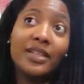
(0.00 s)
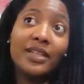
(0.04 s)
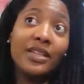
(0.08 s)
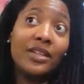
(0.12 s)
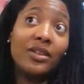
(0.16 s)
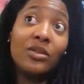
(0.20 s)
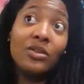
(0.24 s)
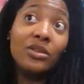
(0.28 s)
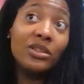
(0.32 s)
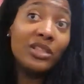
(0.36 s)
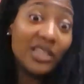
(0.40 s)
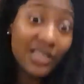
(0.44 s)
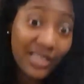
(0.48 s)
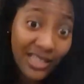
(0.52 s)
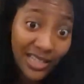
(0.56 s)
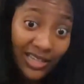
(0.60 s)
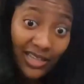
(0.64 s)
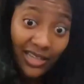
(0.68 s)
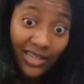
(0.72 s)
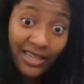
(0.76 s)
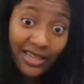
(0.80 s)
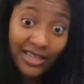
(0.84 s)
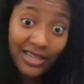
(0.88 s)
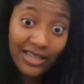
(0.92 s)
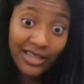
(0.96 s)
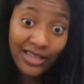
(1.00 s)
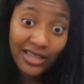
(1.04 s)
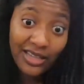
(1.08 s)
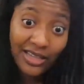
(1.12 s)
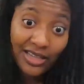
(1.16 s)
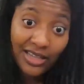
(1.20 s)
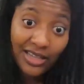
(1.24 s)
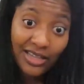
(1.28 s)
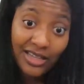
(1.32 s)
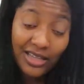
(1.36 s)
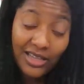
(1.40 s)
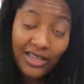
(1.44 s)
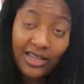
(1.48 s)
It don't look good.
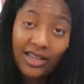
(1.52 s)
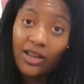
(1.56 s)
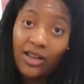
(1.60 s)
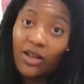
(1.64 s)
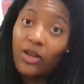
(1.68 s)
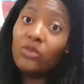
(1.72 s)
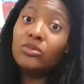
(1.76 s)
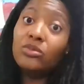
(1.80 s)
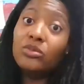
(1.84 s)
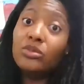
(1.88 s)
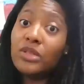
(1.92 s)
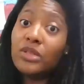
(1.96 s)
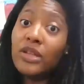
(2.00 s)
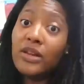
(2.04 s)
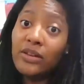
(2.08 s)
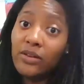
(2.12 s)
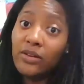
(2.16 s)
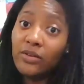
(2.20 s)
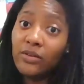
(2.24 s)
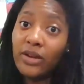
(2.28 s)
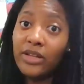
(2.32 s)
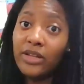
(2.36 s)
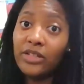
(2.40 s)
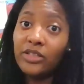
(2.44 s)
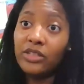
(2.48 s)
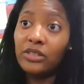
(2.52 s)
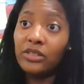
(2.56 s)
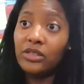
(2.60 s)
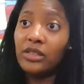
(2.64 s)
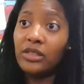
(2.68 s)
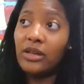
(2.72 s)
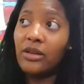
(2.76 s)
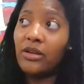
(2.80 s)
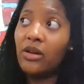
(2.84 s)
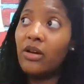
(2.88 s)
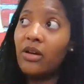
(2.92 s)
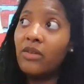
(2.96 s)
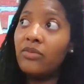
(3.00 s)
I don't do decorations
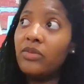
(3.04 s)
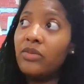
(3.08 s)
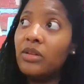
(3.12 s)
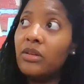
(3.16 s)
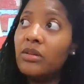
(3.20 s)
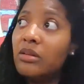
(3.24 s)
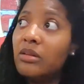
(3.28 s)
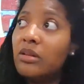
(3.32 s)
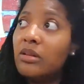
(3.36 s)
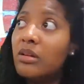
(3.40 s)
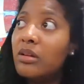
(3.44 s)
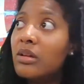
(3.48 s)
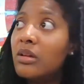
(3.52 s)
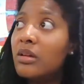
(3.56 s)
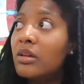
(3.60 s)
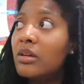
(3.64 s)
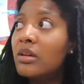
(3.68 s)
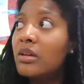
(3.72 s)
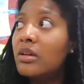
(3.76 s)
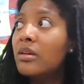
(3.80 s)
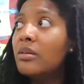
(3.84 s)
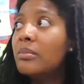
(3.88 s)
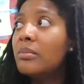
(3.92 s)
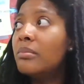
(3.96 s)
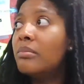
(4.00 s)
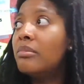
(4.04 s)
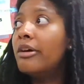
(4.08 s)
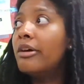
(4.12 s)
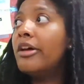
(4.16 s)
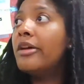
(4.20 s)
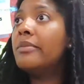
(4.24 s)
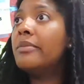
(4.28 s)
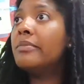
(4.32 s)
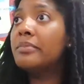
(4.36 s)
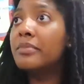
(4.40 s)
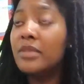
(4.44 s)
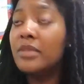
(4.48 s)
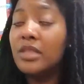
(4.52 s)
that often,
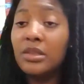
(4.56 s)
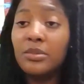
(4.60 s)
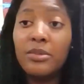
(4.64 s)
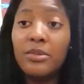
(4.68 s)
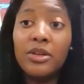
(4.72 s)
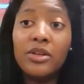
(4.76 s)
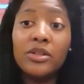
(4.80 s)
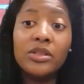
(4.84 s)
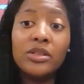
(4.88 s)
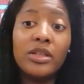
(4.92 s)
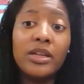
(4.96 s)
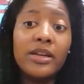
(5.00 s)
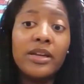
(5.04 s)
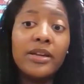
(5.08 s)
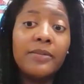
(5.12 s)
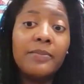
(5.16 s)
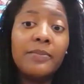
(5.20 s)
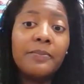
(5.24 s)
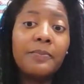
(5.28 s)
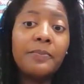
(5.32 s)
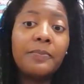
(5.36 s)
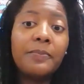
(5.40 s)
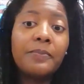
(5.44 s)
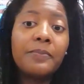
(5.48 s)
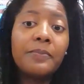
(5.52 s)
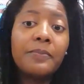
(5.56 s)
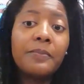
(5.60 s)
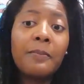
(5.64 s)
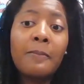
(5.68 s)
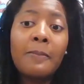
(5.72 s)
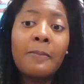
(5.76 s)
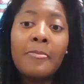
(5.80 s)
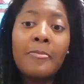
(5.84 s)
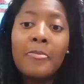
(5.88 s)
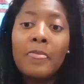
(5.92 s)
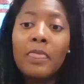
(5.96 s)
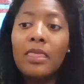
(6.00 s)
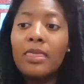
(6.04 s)
but smells good.
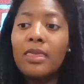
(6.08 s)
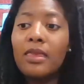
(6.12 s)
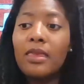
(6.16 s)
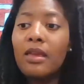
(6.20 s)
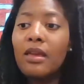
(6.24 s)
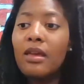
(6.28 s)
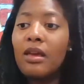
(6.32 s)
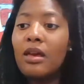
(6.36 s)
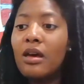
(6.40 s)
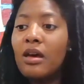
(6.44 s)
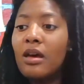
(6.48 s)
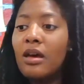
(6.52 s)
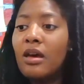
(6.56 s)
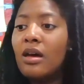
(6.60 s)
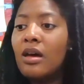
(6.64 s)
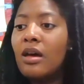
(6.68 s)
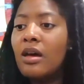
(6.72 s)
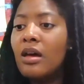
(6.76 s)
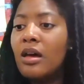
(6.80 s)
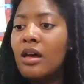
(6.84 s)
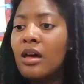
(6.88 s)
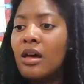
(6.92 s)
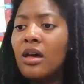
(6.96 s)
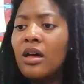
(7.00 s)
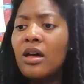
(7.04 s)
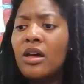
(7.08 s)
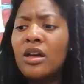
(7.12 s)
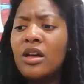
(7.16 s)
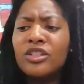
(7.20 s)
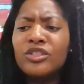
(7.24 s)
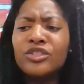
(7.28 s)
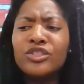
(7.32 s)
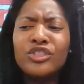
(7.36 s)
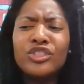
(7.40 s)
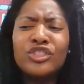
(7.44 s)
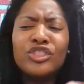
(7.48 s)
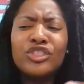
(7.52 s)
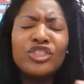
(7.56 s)
Uh,
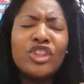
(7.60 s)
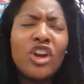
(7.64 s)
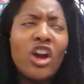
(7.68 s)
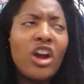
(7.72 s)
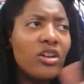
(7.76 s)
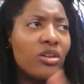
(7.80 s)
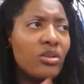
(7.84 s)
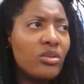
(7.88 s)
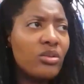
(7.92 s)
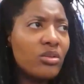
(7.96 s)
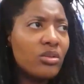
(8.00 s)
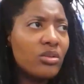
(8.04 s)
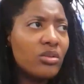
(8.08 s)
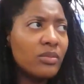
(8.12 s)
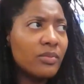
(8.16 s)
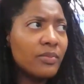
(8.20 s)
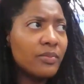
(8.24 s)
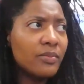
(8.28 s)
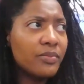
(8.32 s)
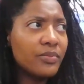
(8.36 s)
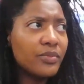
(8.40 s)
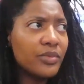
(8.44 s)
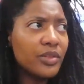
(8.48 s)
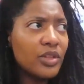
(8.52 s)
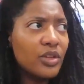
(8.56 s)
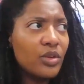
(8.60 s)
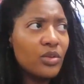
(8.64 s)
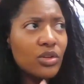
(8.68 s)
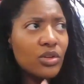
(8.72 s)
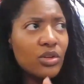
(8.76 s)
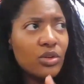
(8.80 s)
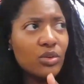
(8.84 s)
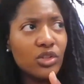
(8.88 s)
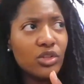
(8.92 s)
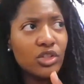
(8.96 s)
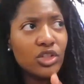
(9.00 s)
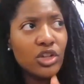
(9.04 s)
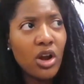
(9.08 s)
charcoal. You can
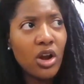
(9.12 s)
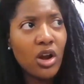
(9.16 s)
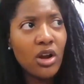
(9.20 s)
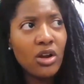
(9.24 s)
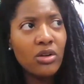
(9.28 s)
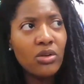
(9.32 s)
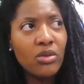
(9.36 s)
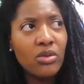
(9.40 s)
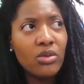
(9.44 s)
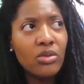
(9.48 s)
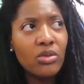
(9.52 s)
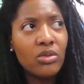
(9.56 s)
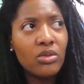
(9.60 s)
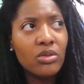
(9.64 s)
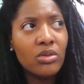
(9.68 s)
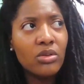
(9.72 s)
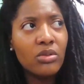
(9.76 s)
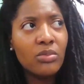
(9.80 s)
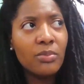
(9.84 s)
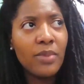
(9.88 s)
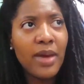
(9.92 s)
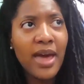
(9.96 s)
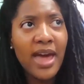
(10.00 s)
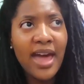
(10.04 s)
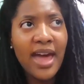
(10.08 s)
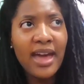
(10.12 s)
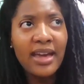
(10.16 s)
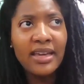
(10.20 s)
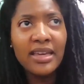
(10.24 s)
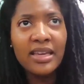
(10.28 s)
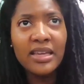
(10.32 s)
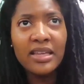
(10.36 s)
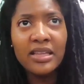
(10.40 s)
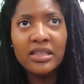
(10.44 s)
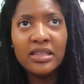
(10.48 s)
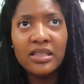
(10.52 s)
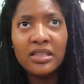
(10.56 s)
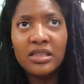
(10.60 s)
do charcoal
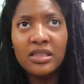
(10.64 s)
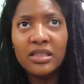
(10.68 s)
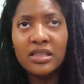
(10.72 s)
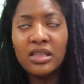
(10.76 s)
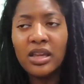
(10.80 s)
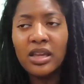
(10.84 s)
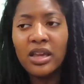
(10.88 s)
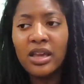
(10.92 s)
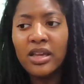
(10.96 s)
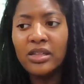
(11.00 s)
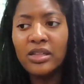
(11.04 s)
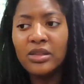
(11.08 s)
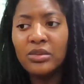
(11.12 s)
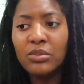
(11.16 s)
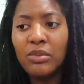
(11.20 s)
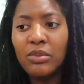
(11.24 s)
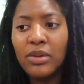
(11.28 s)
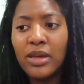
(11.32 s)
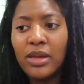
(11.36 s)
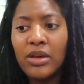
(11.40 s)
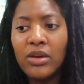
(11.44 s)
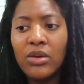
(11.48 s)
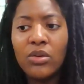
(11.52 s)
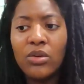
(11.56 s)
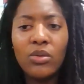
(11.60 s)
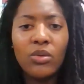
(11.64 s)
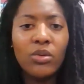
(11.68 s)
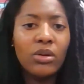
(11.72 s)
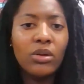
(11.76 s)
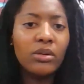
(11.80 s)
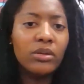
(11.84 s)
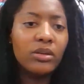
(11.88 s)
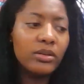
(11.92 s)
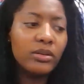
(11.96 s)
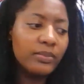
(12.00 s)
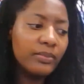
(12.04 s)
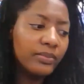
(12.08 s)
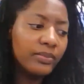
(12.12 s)
packets as well,
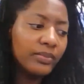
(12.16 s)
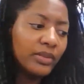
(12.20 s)
or